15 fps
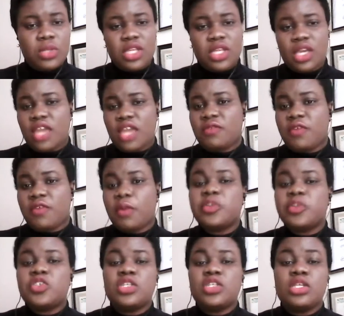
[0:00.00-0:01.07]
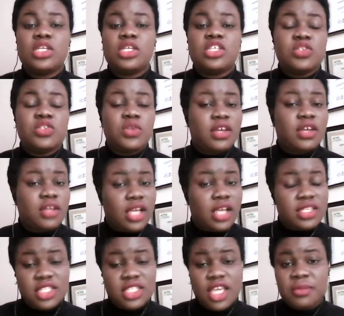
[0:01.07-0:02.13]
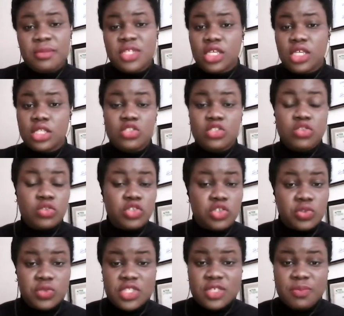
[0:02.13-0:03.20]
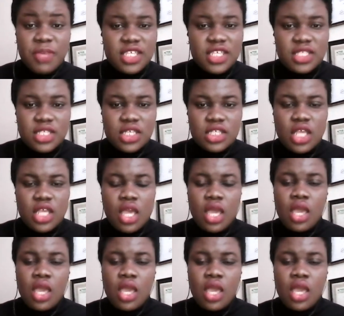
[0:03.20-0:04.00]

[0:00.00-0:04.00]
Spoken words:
with the kind of opportunities you accept in social spaces.